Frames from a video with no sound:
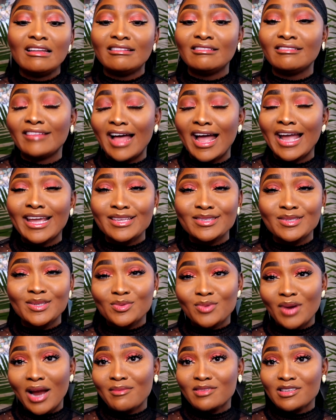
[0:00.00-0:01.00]
Like and
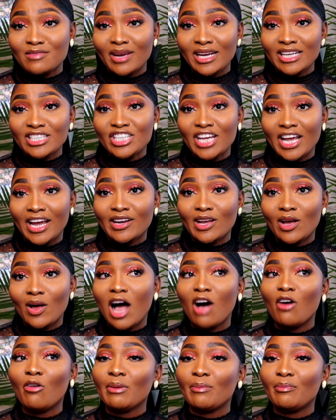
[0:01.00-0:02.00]
subscribe to my channel.
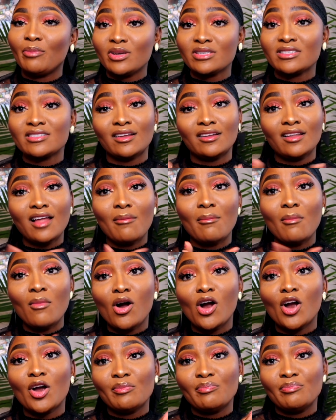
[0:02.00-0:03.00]
I will be posting a lot
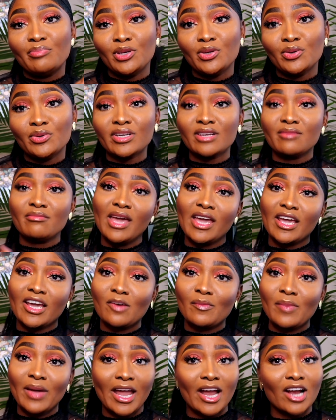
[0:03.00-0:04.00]
more beauty,
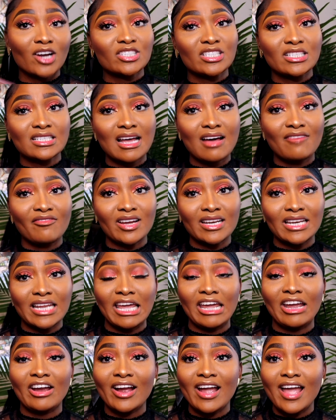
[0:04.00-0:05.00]
makeup, hair stuff on
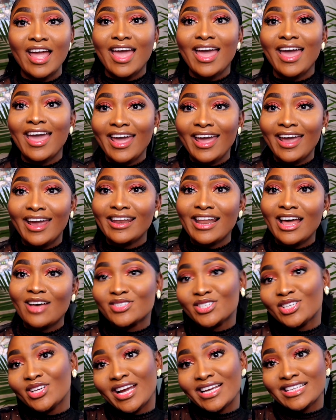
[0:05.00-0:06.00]
here. And I'll
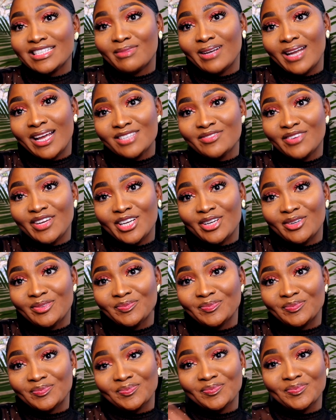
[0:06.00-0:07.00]
see you guys in my next
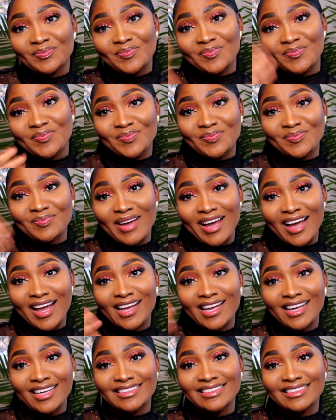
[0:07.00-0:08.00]
video.
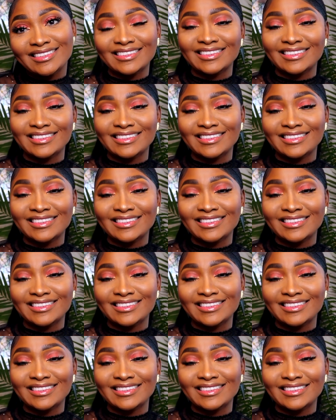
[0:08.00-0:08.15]
Bye.